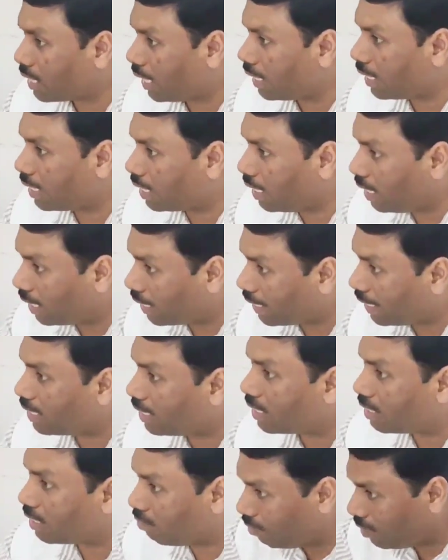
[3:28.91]
the cycle
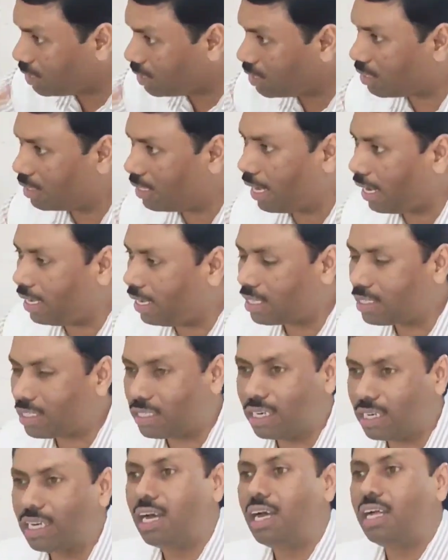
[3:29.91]
get reverse
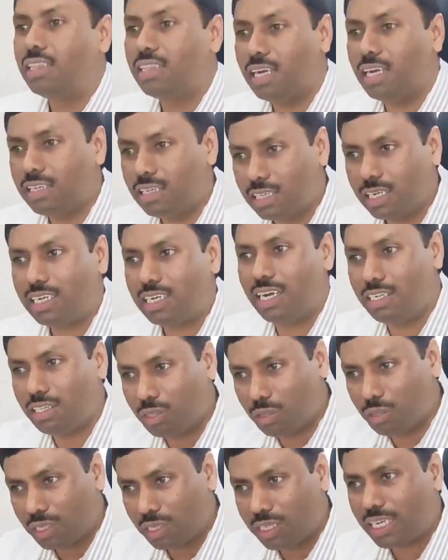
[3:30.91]
direction, the
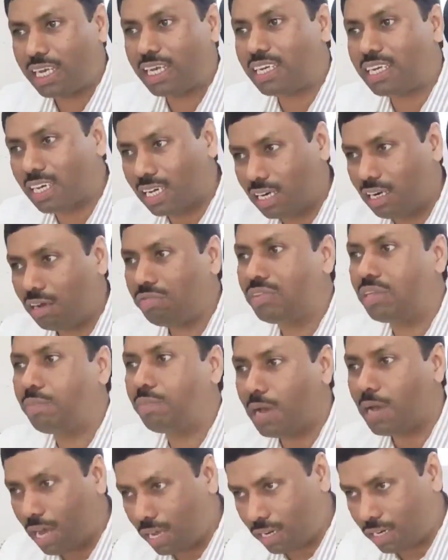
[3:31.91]
children should take care of
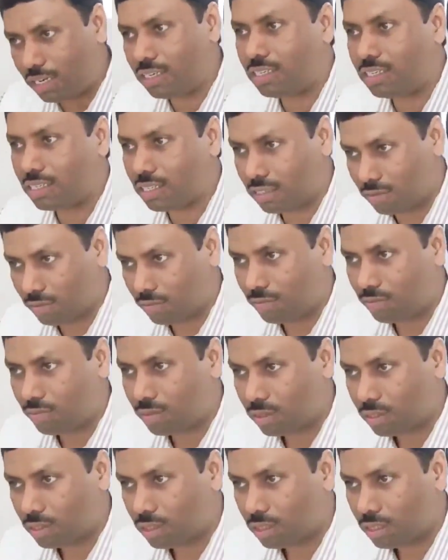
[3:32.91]
the parents.
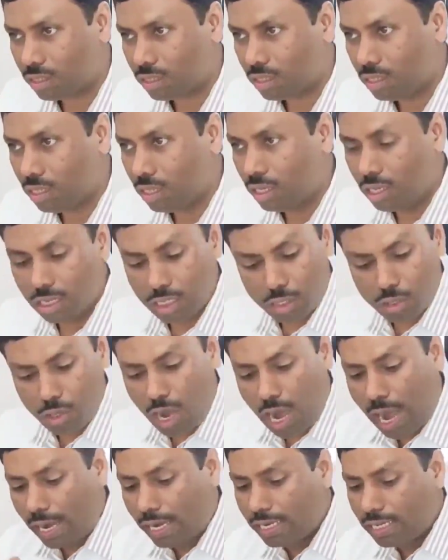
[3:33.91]

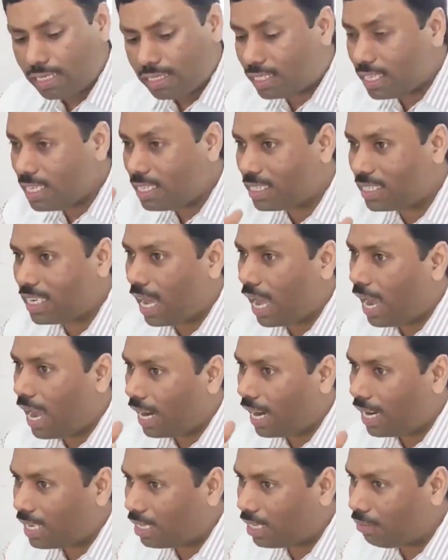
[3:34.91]
So I just
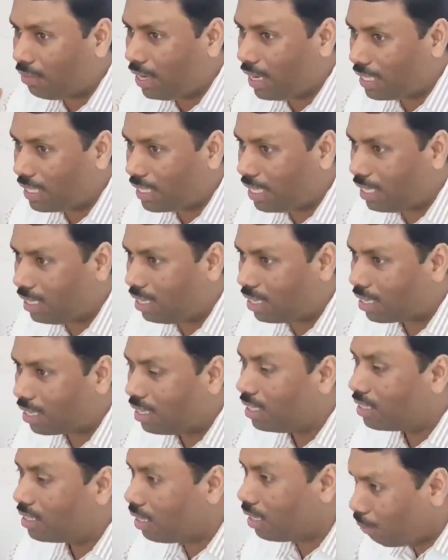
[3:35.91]

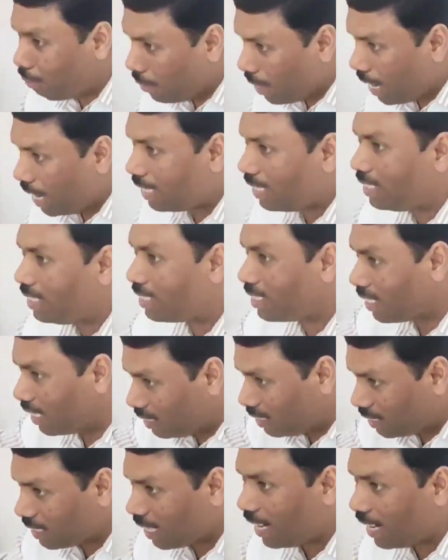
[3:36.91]
activated the parents
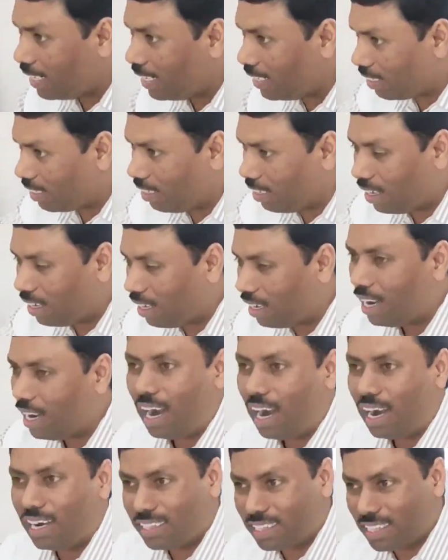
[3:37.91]
and
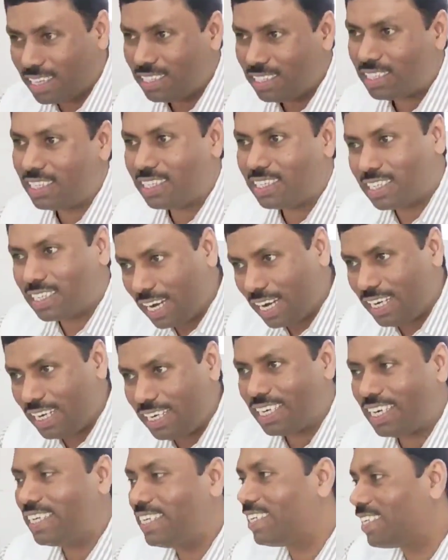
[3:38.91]
child-in-law, and then the
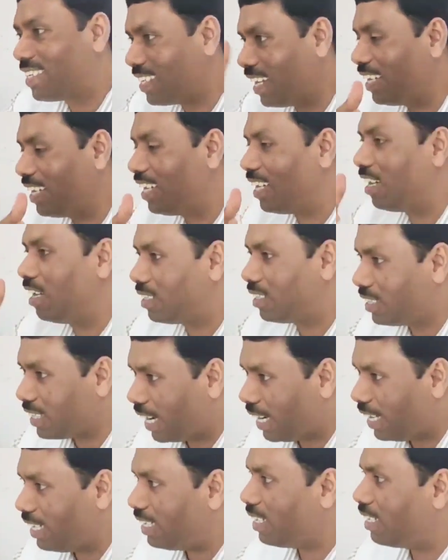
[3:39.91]
child and son,
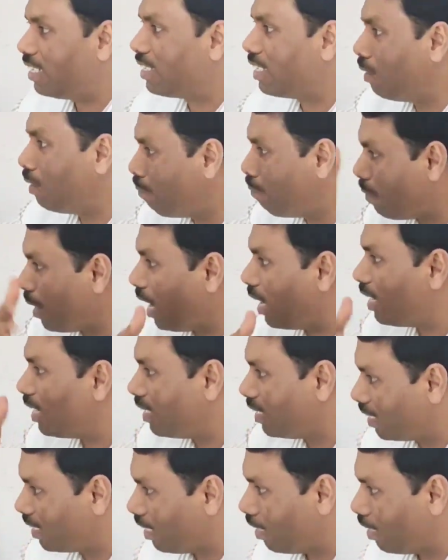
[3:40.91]
child and then
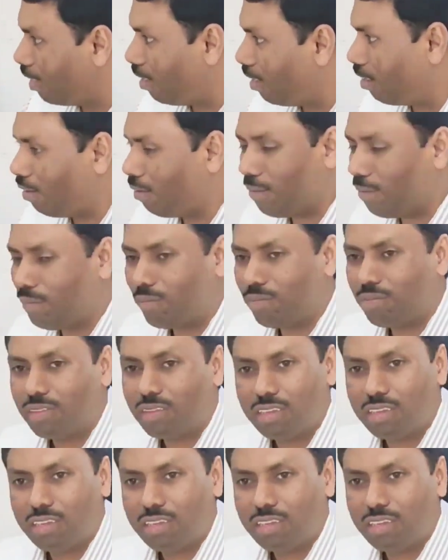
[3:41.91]
parent-in-law